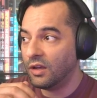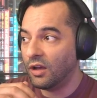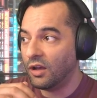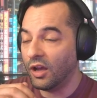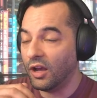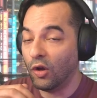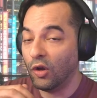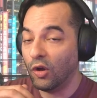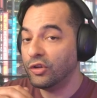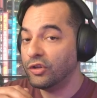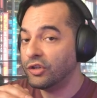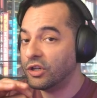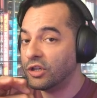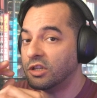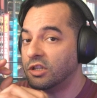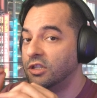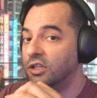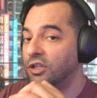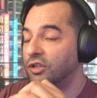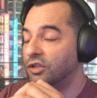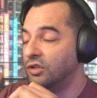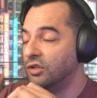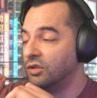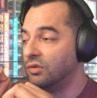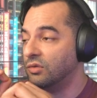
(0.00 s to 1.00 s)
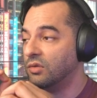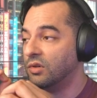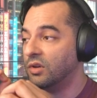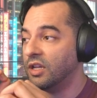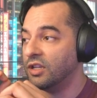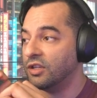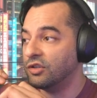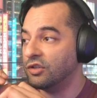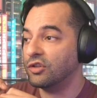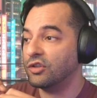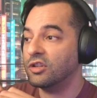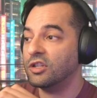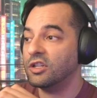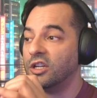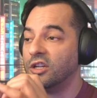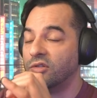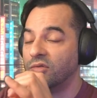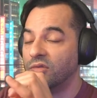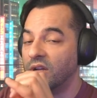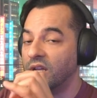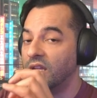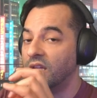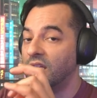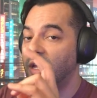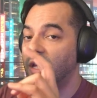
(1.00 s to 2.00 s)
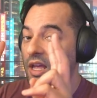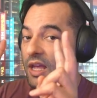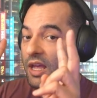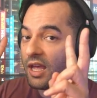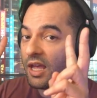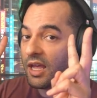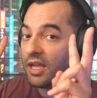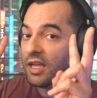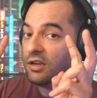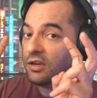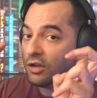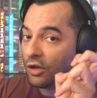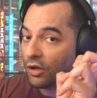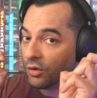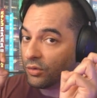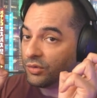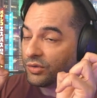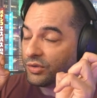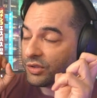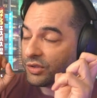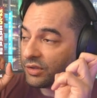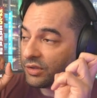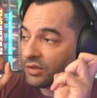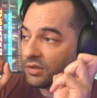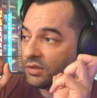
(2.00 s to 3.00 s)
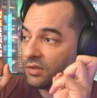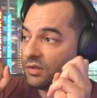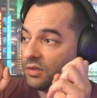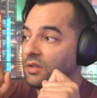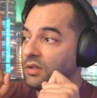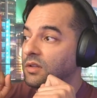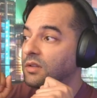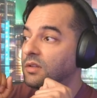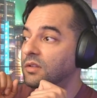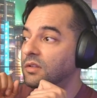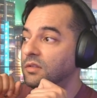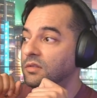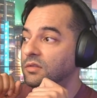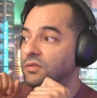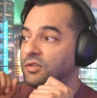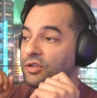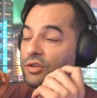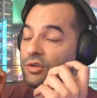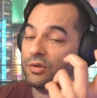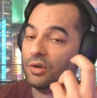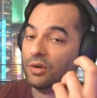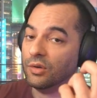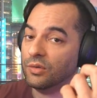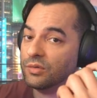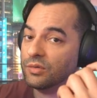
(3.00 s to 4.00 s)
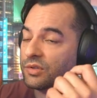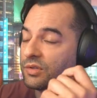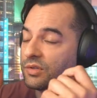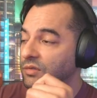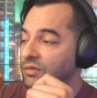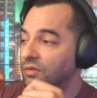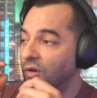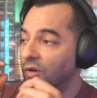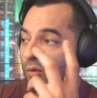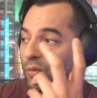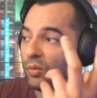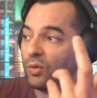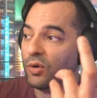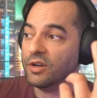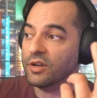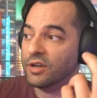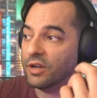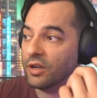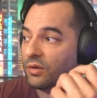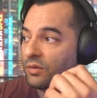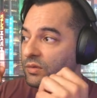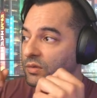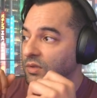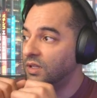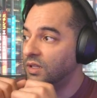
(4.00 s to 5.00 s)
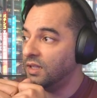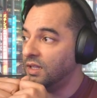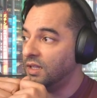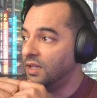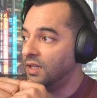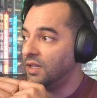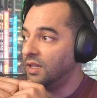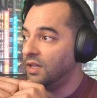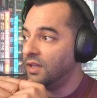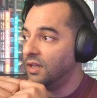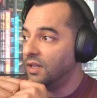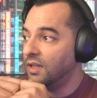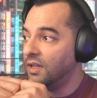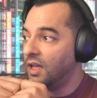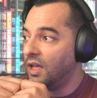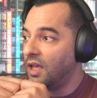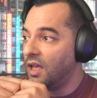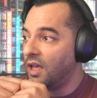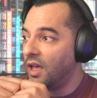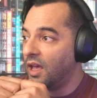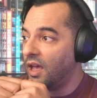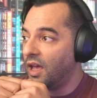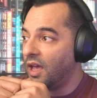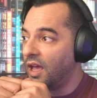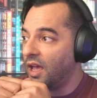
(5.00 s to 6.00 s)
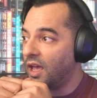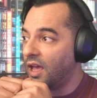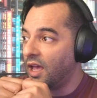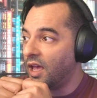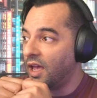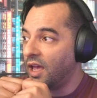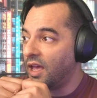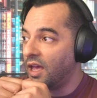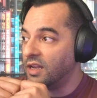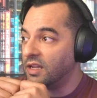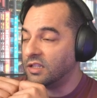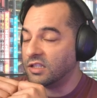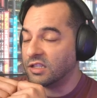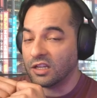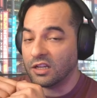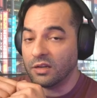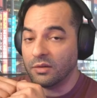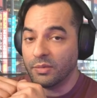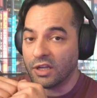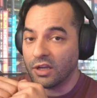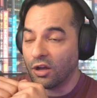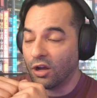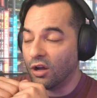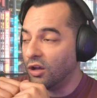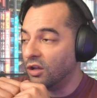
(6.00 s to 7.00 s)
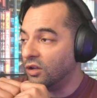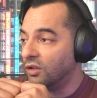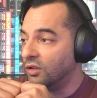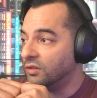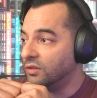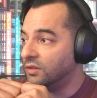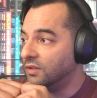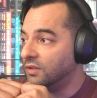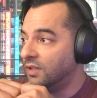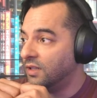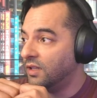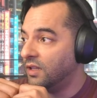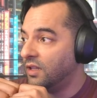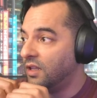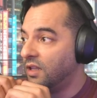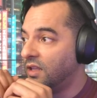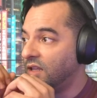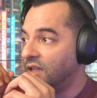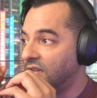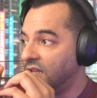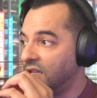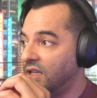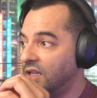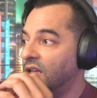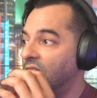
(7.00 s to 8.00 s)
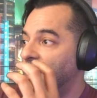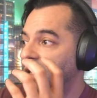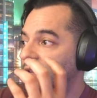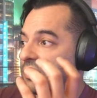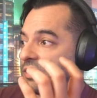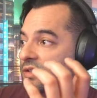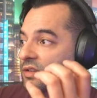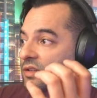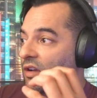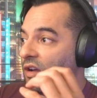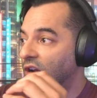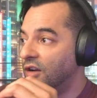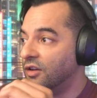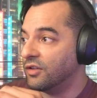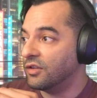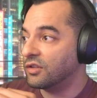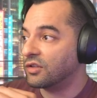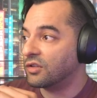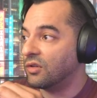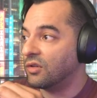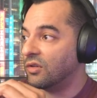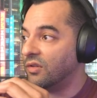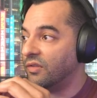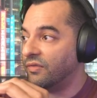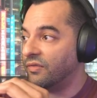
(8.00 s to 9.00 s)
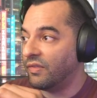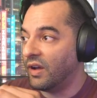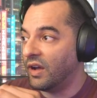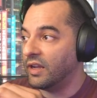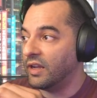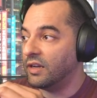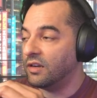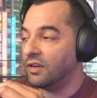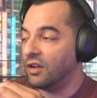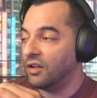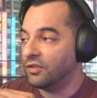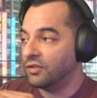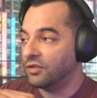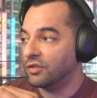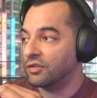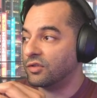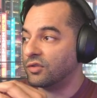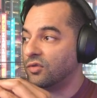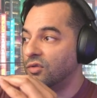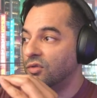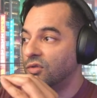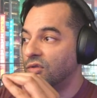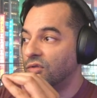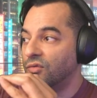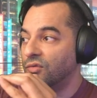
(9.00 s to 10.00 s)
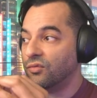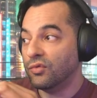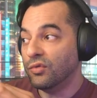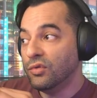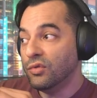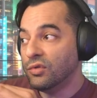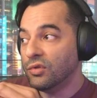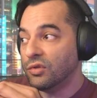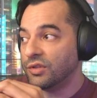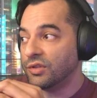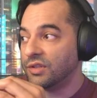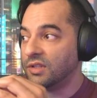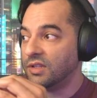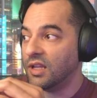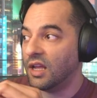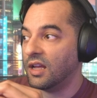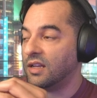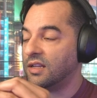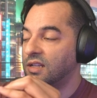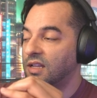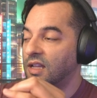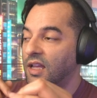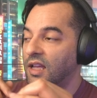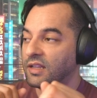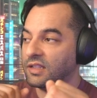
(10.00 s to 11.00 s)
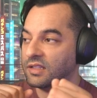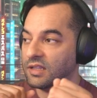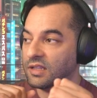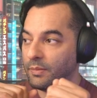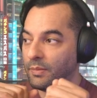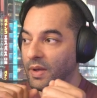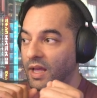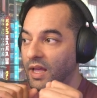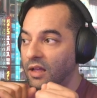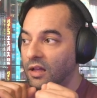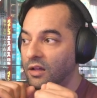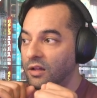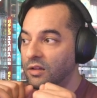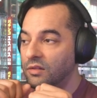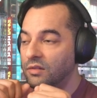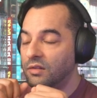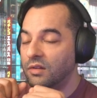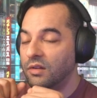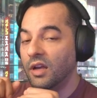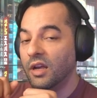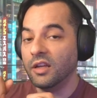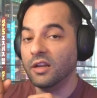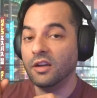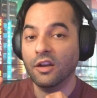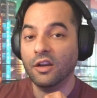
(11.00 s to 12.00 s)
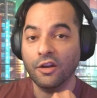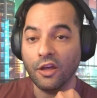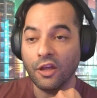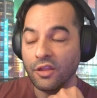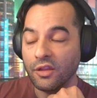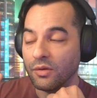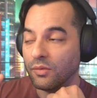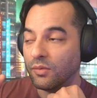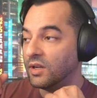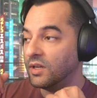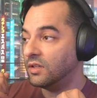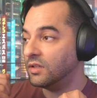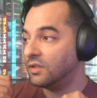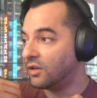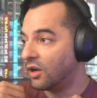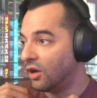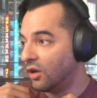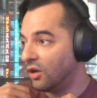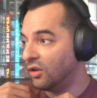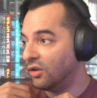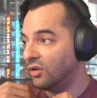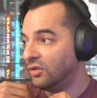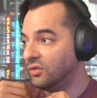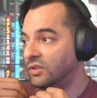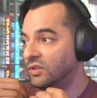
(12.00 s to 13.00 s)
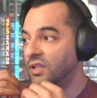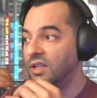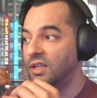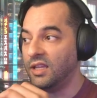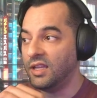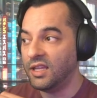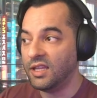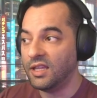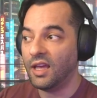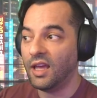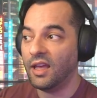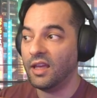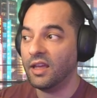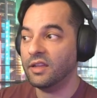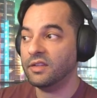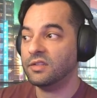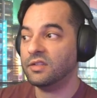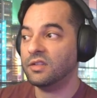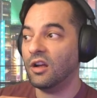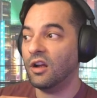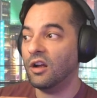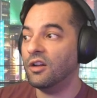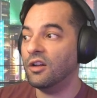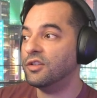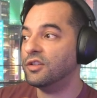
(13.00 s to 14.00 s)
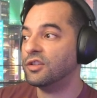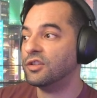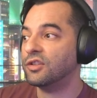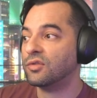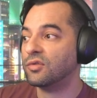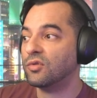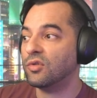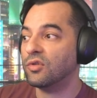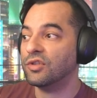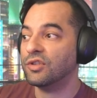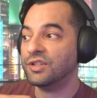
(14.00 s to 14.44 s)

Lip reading: All you're going to do is you're going to create a note, 2 notes, or 1 note, and it's going to be called es underscore find underscore rules.xml, and another one called es underscore